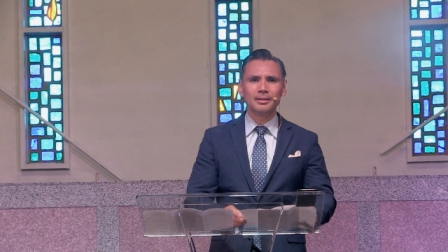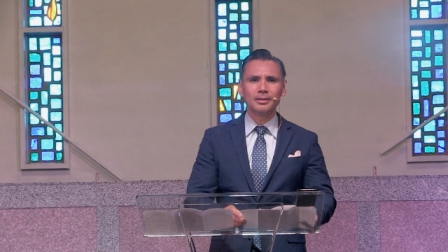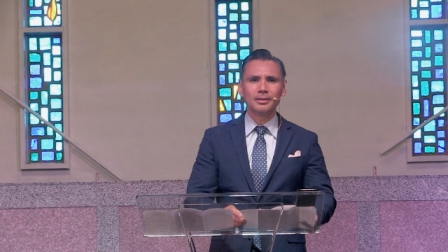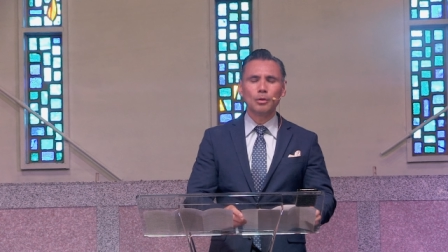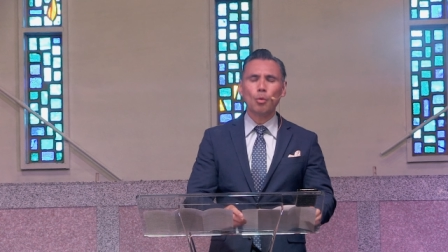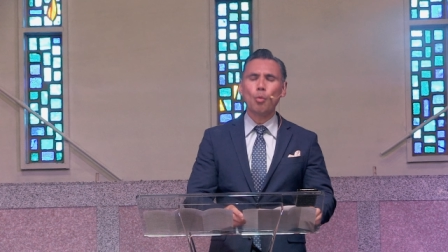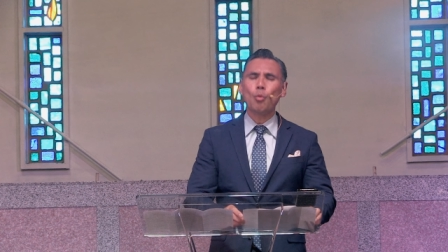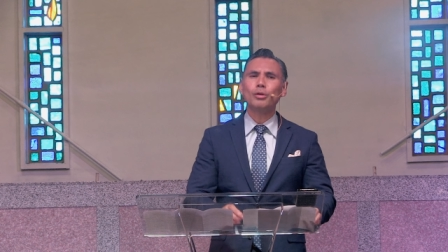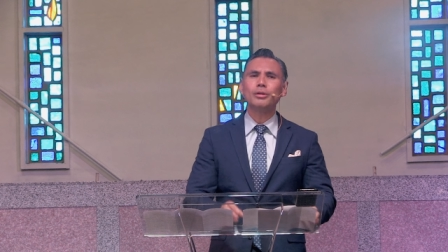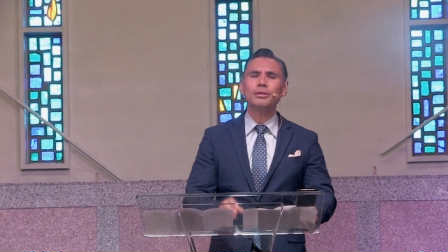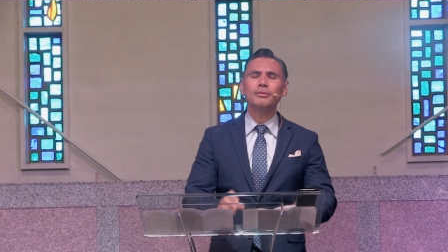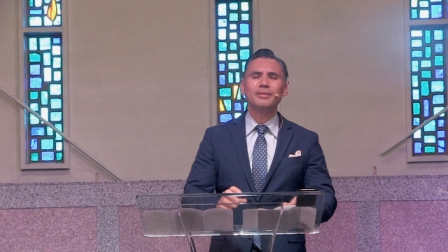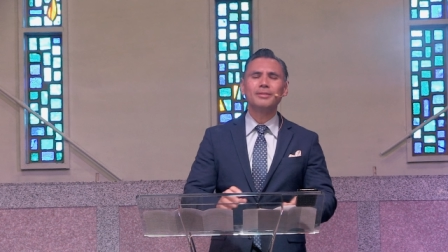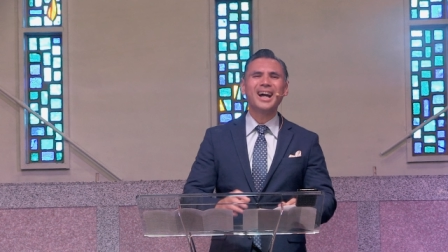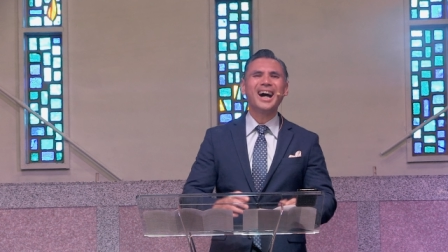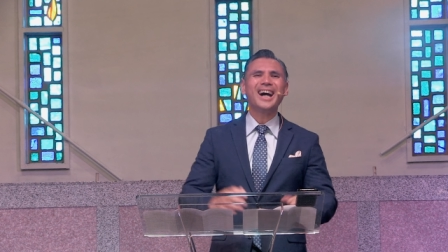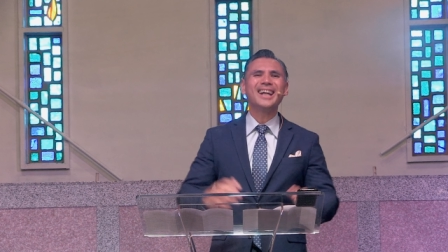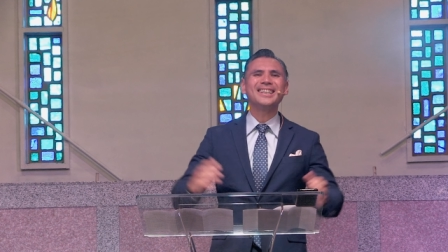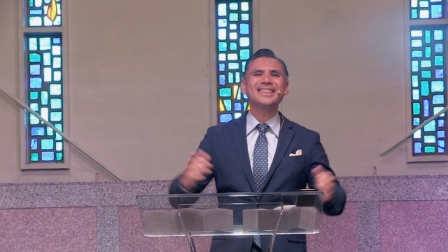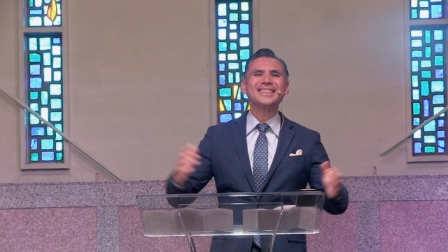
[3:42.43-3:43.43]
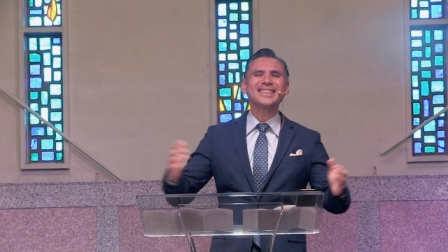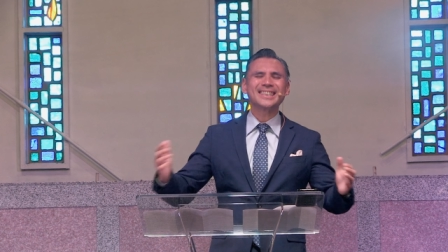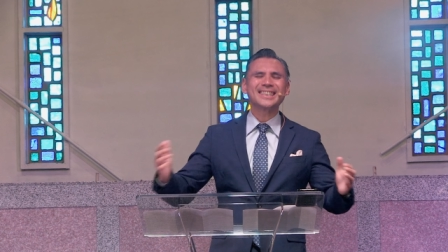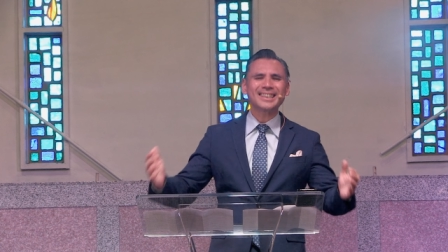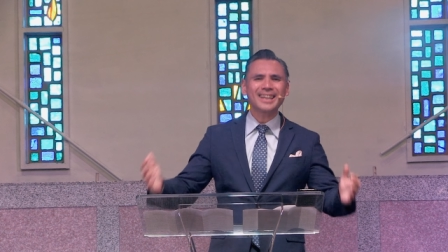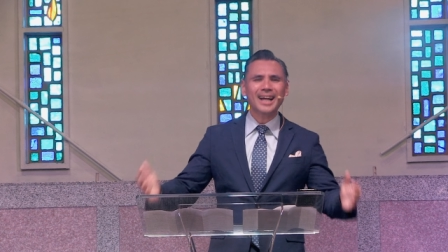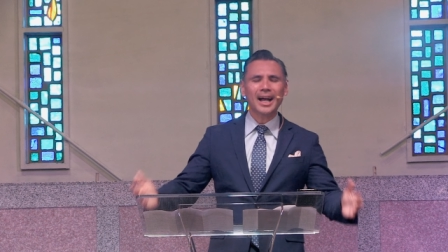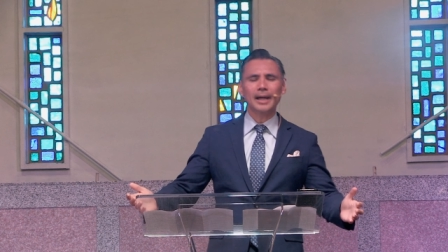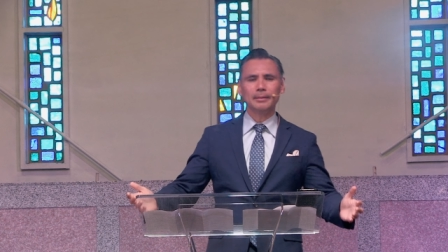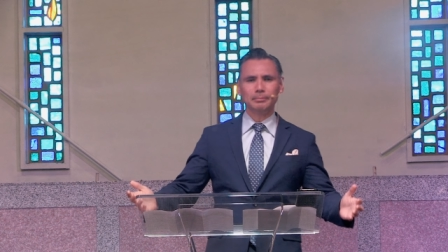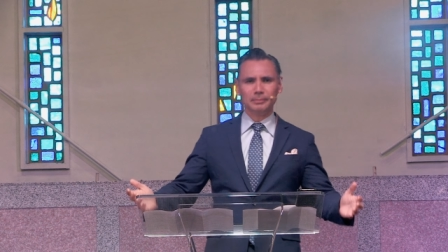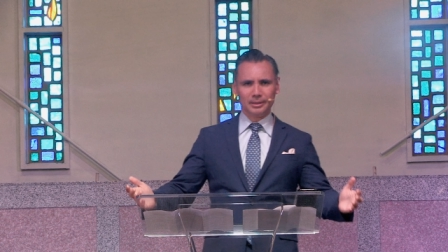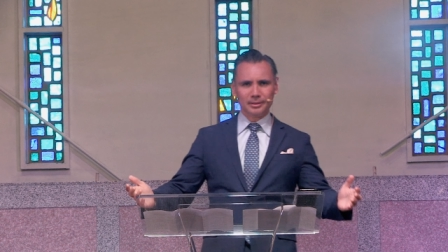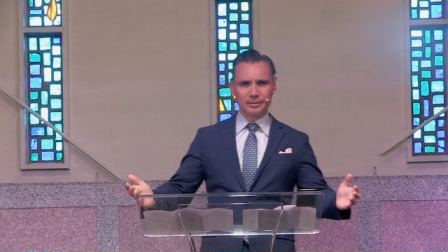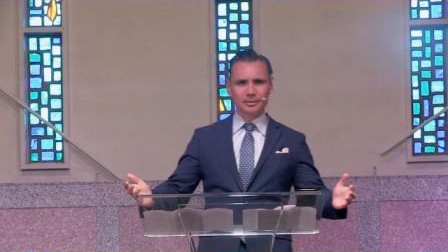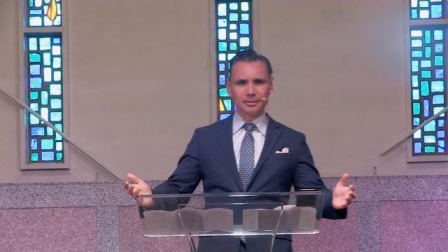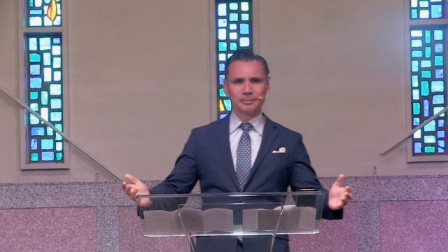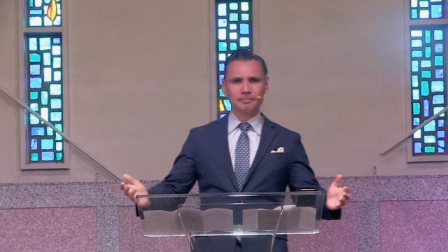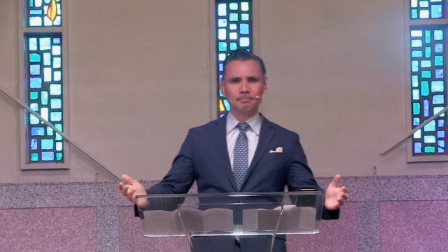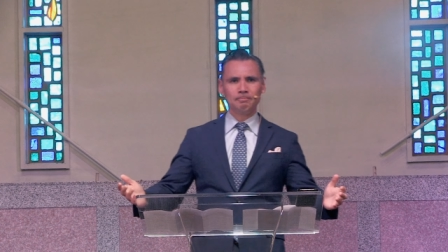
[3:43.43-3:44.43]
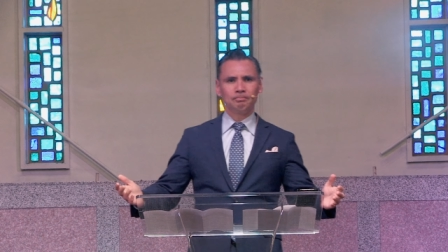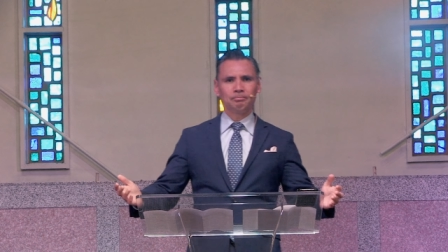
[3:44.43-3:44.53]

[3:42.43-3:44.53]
the Word of God is timeless,